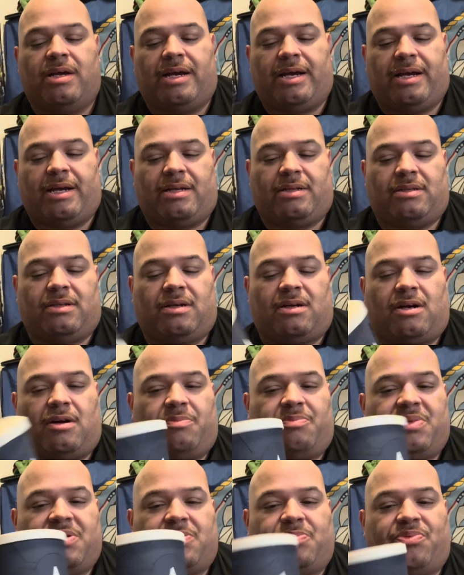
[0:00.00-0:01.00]
and the
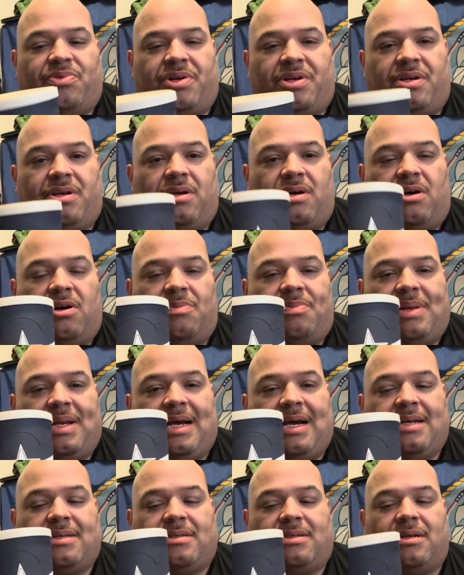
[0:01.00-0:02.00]
cup is pretty hard
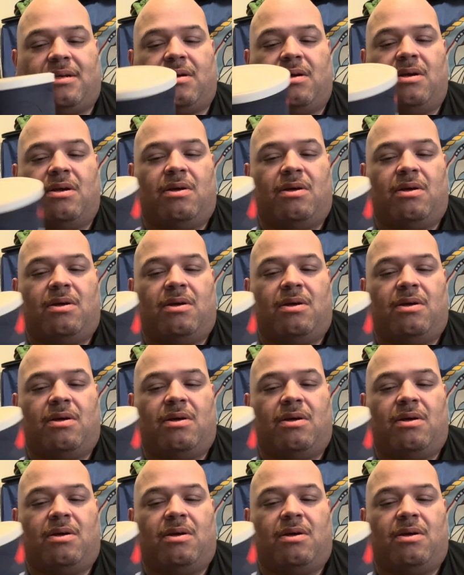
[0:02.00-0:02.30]
plastic,